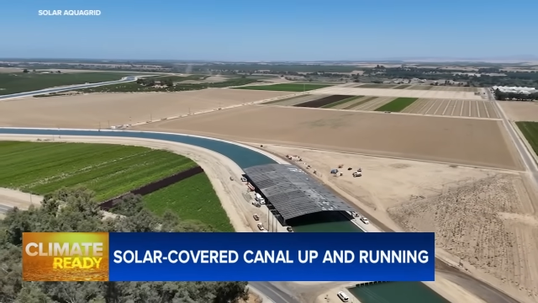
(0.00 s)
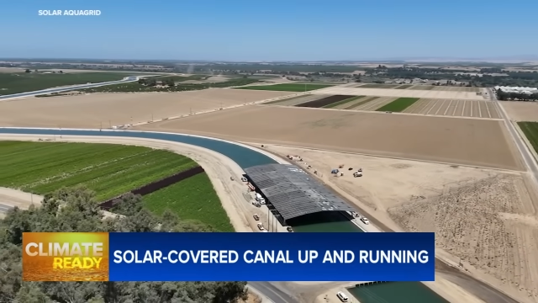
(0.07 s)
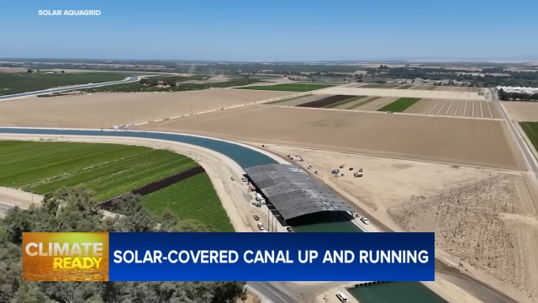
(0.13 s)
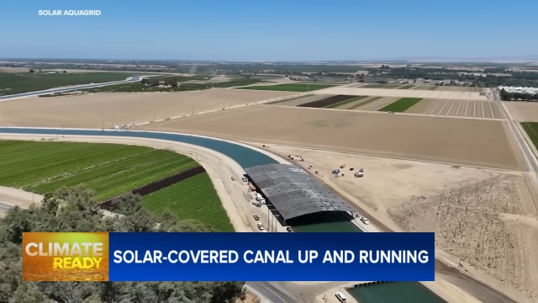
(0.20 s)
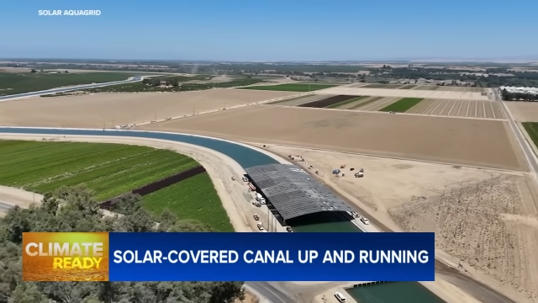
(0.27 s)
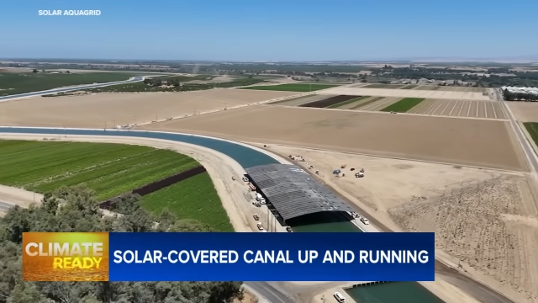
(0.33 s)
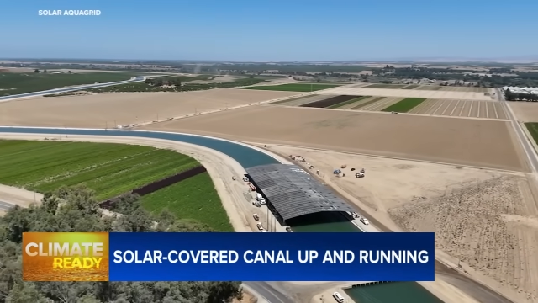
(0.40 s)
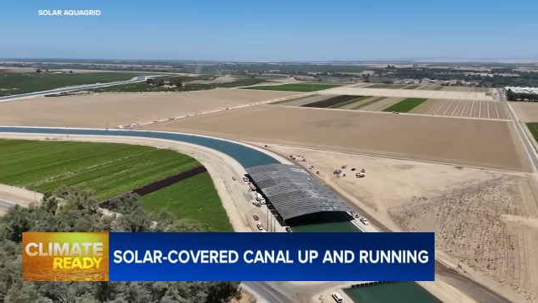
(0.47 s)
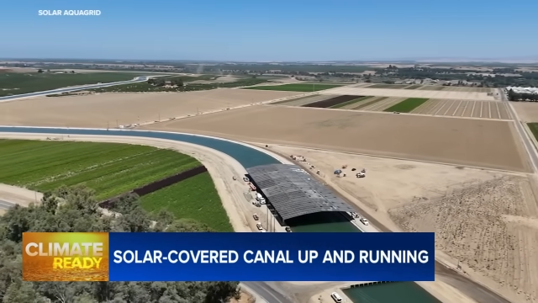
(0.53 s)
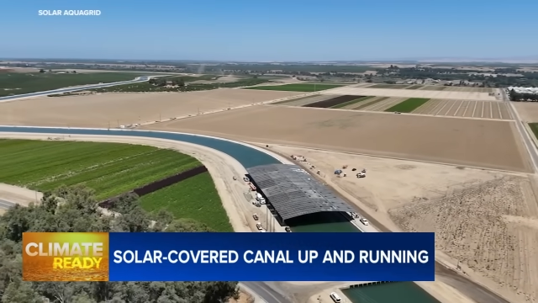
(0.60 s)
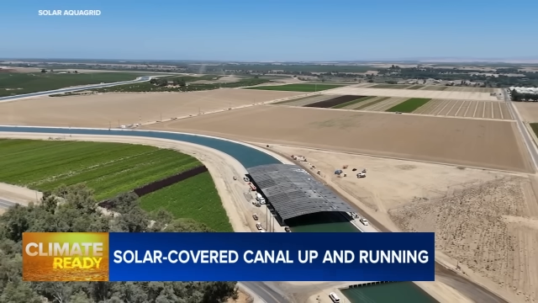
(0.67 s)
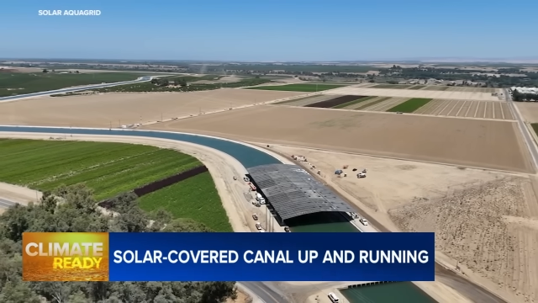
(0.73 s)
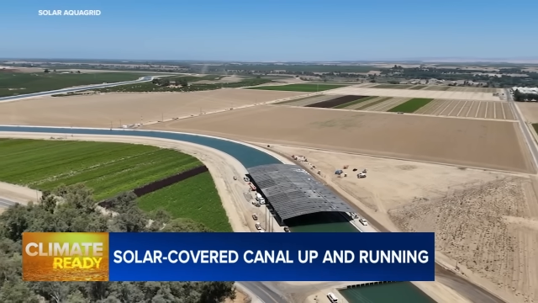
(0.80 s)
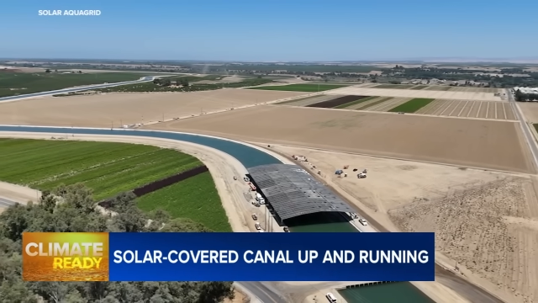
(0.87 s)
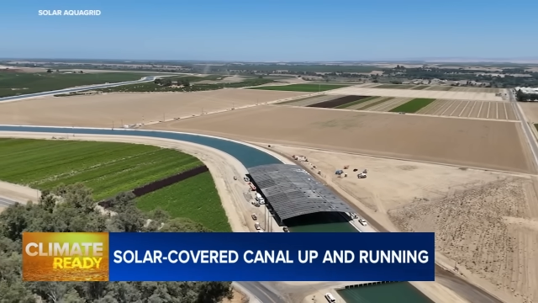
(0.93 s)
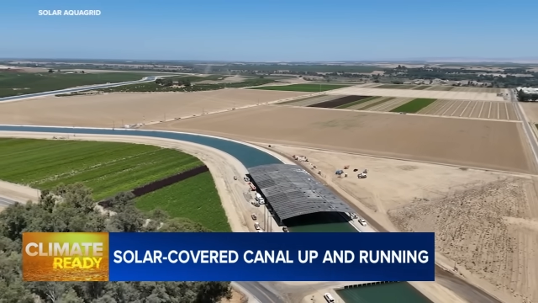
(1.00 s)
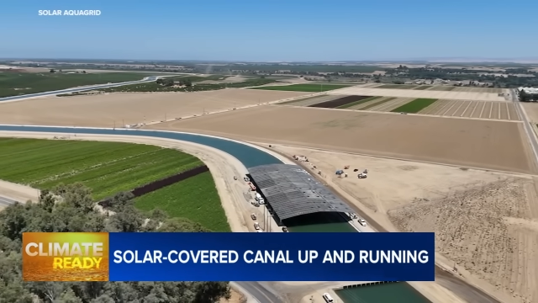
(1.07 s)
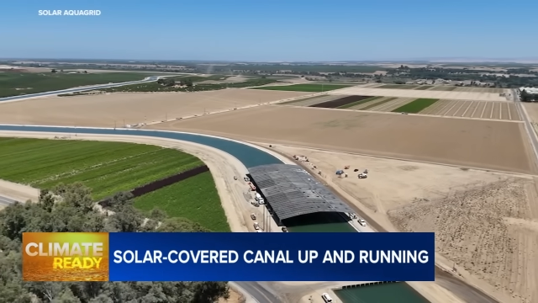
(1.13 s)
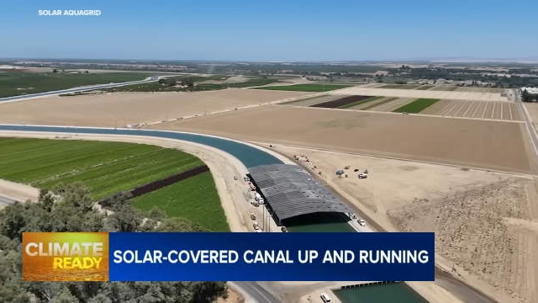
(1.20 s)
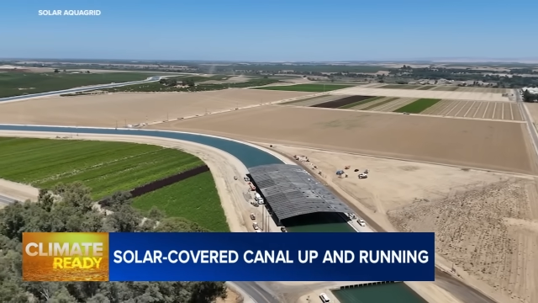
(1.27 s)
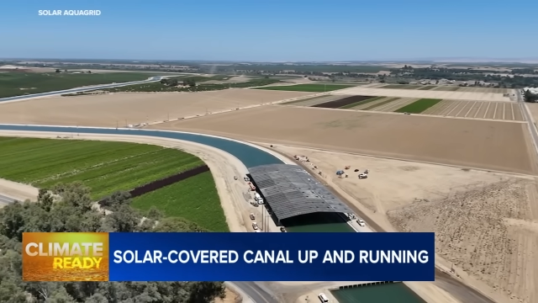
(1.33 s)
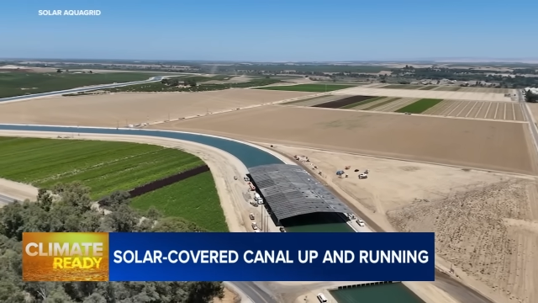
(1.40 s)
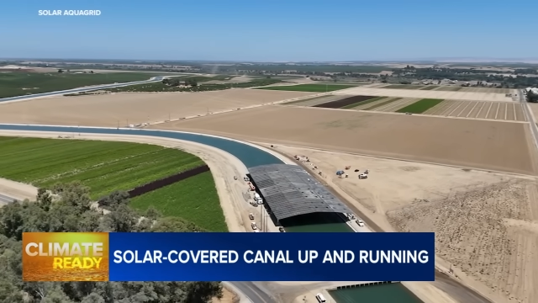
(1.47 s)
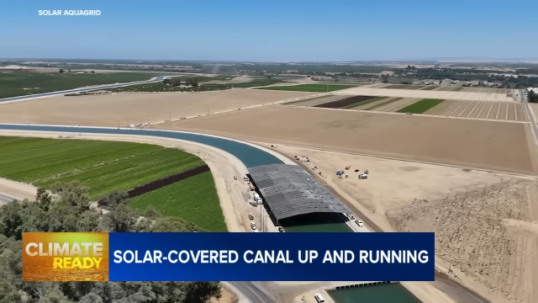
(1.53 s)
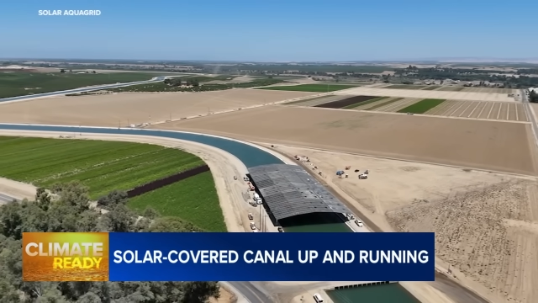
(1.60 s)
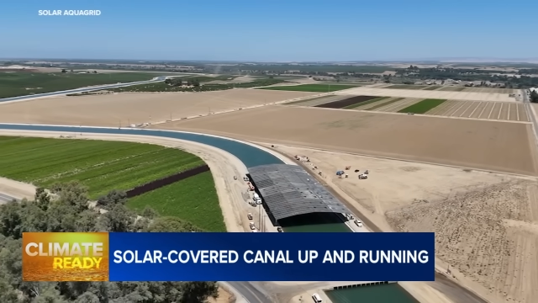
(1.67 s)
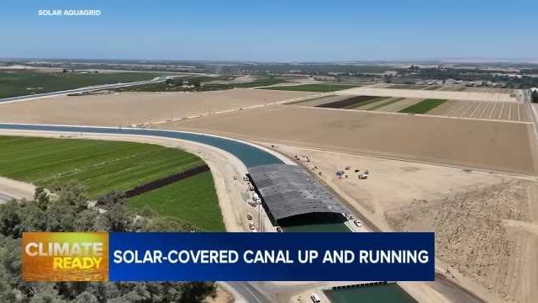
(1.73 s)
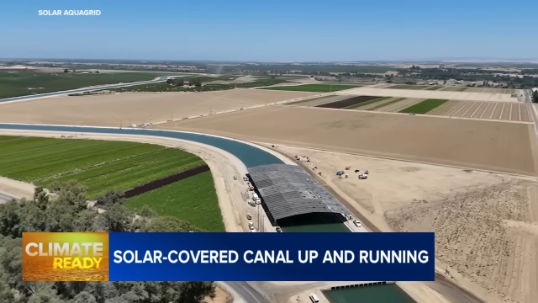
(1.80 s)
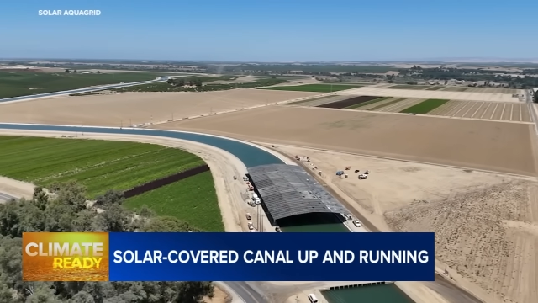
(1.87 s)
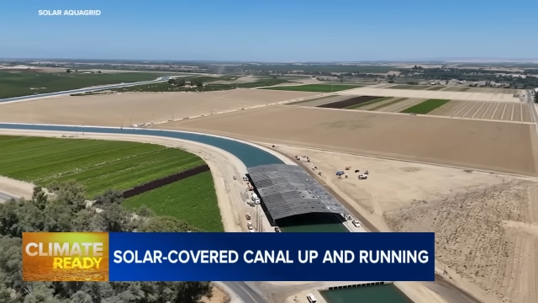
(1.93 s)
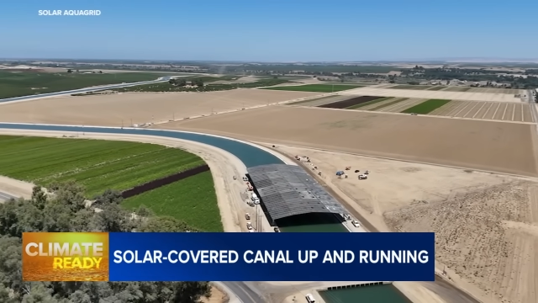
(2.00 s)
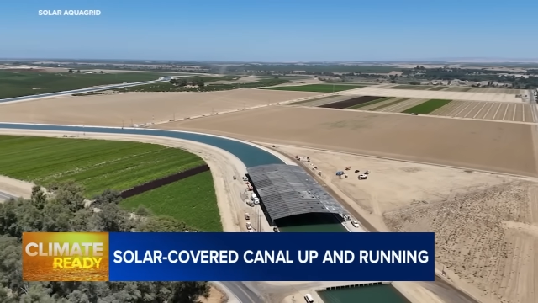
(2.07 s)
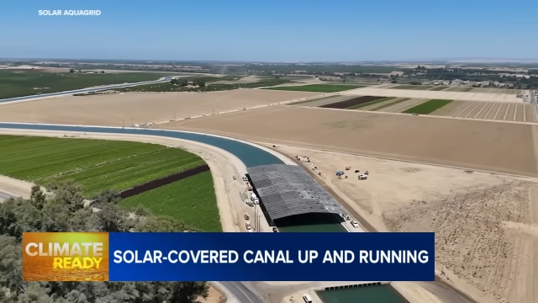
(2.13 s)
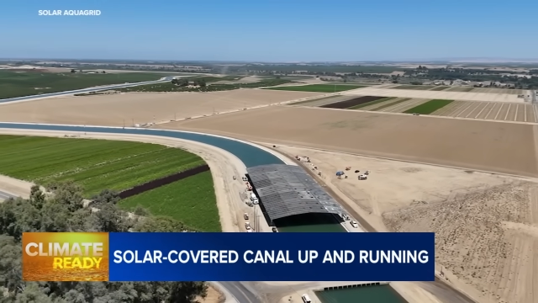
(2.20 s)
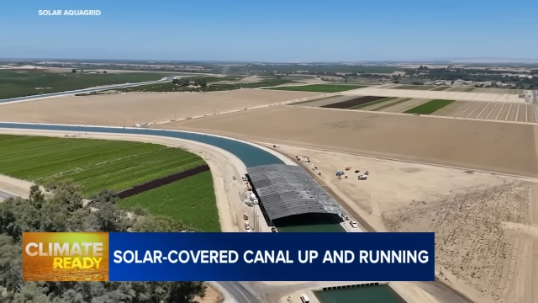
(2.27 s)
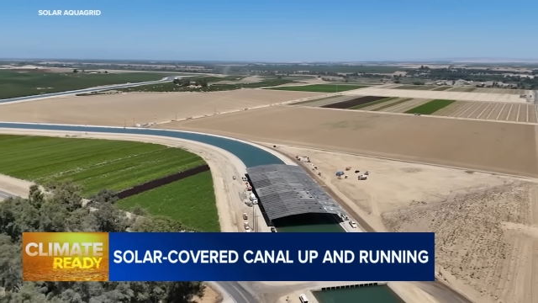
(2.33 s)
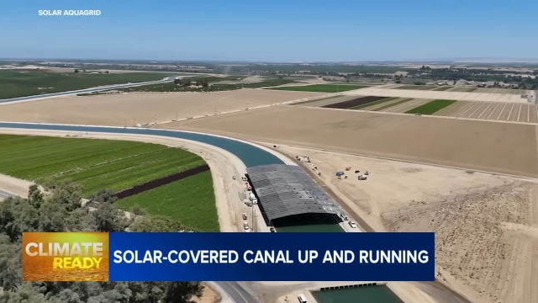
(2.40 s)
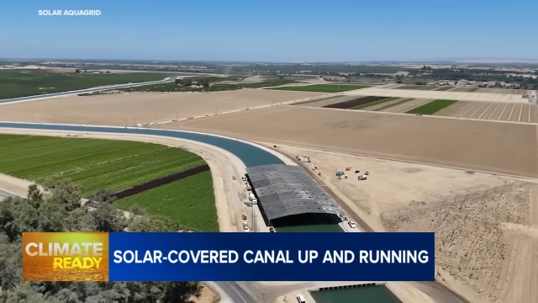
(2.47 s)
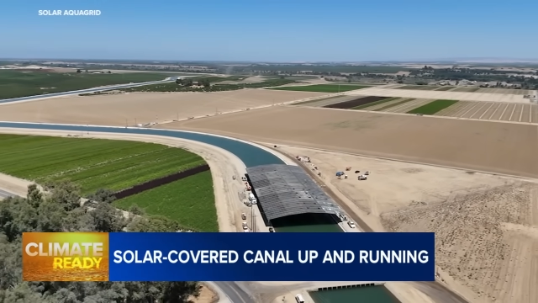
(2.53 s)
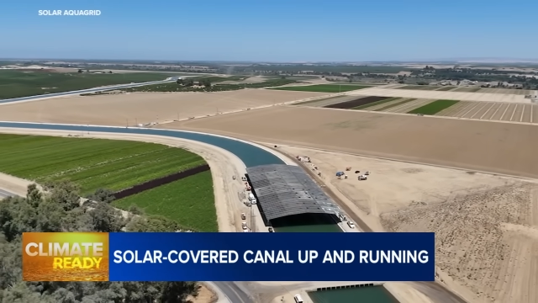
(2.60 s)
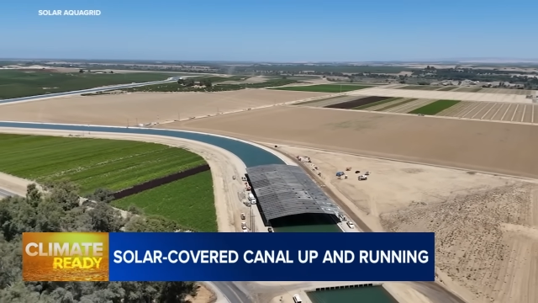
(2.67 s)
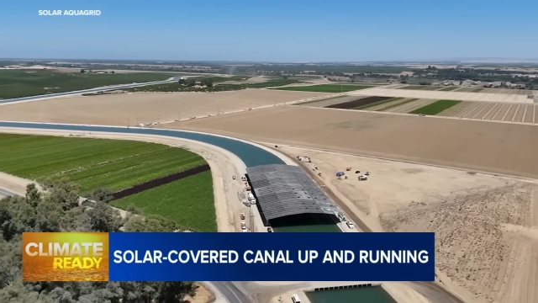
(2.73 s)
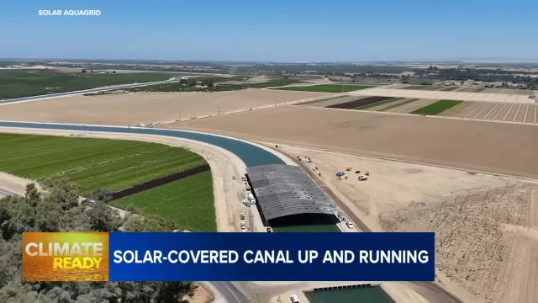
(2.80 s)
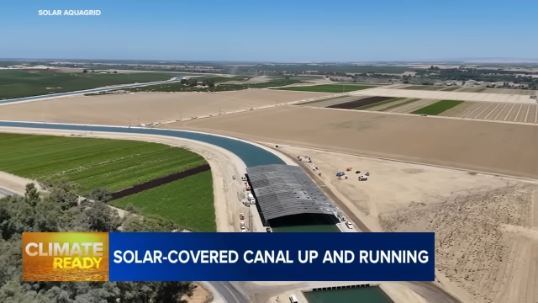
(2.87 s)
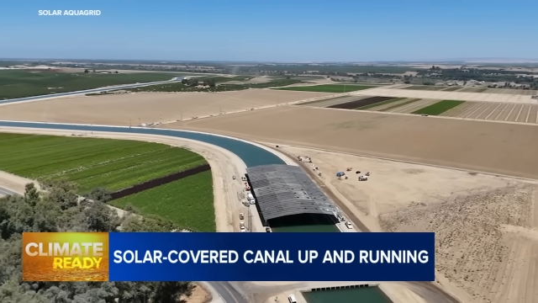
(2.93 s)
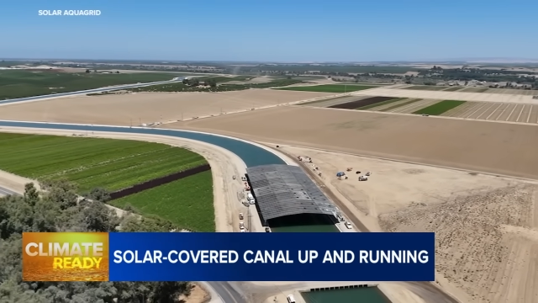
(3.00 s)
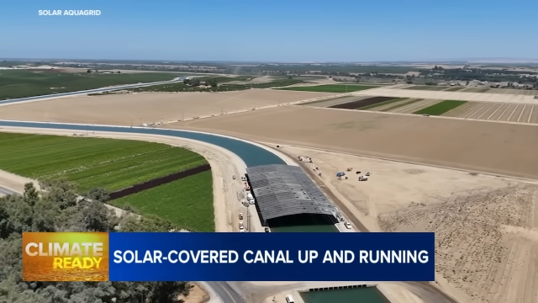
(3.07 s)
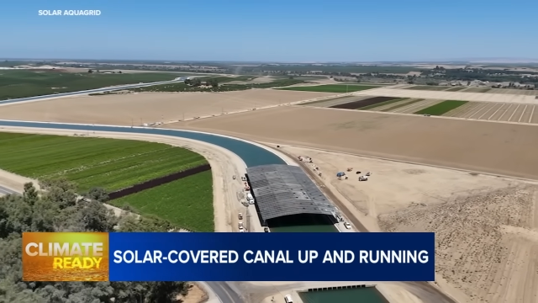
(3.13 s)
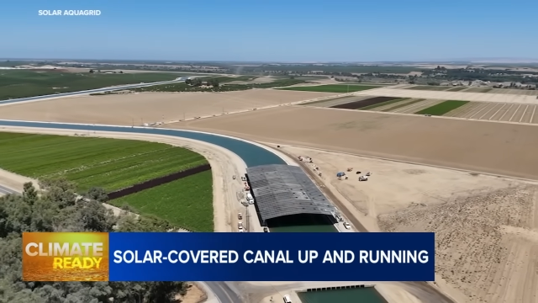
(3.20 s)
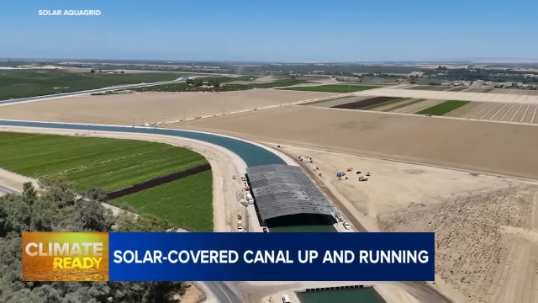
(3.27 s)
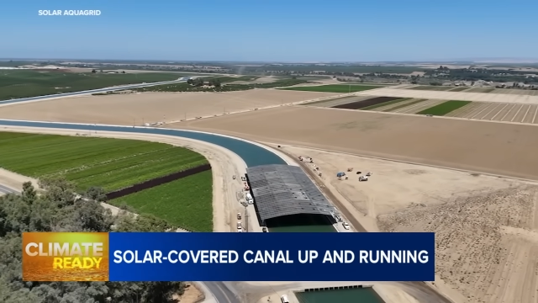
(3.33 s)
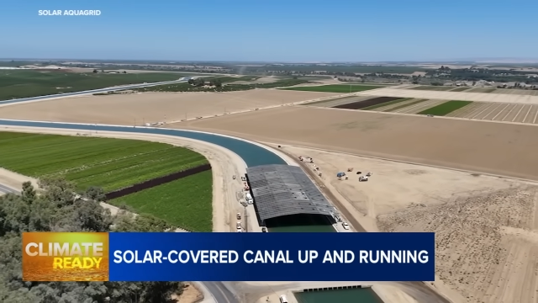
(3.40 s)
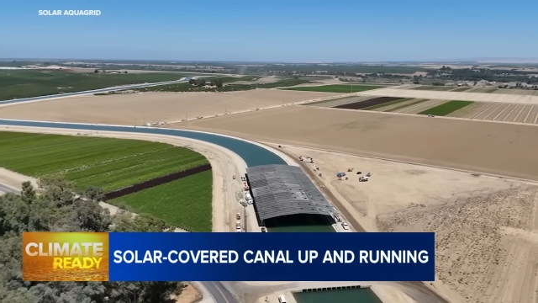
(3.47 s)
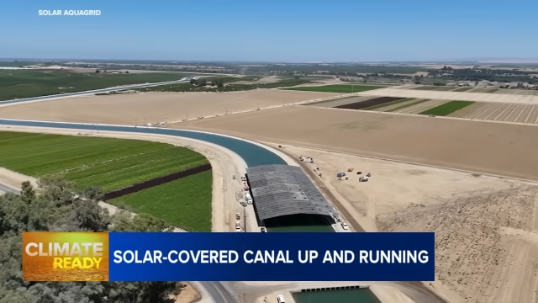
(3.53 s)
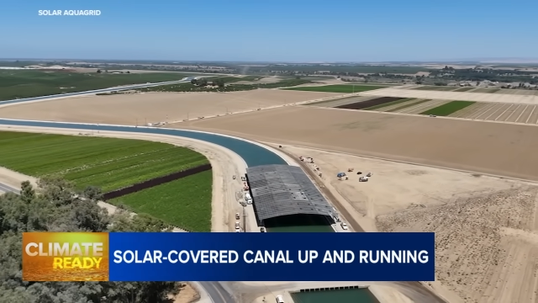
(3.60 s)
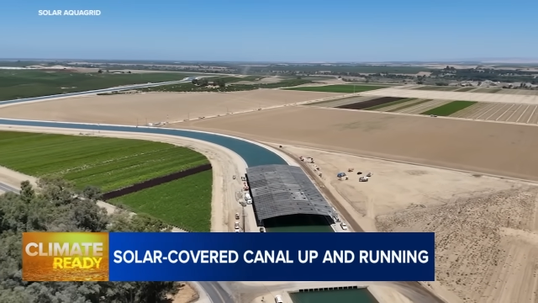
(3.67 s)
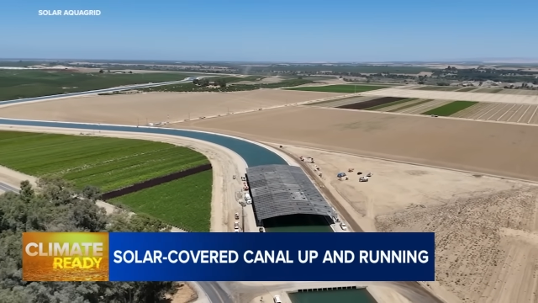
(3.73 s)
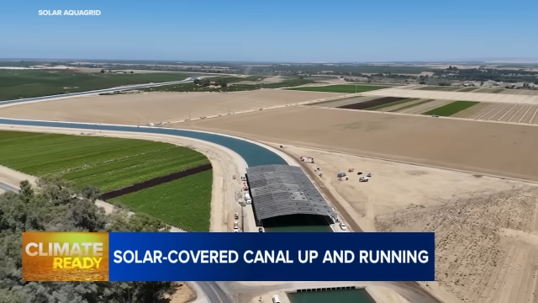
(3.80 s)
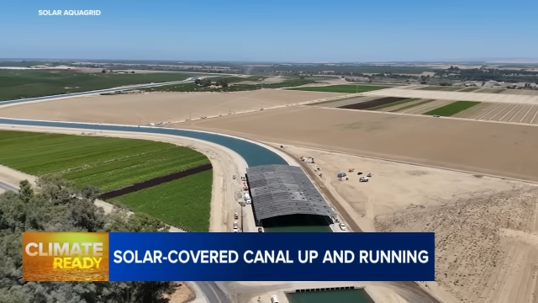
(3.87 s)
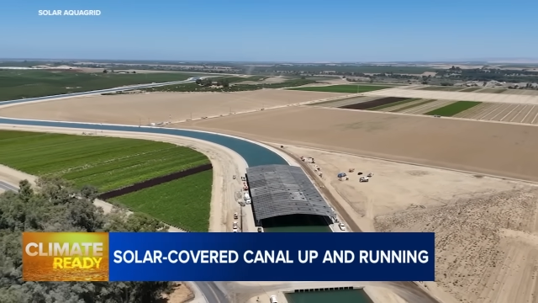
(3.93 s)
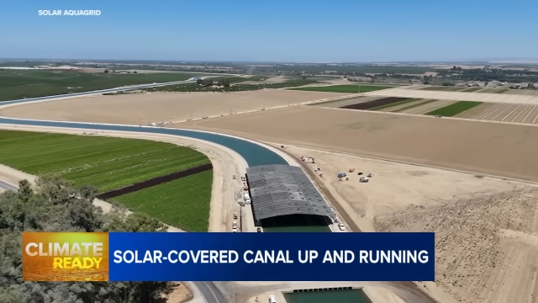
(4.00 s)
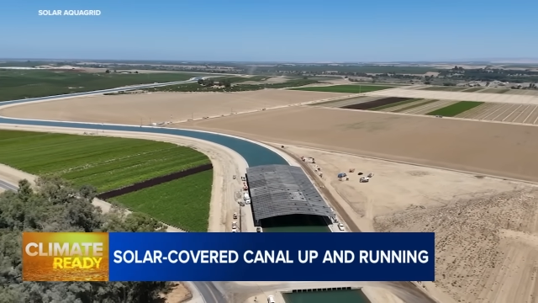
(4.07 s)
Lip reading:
Nobody's mouth can be seen.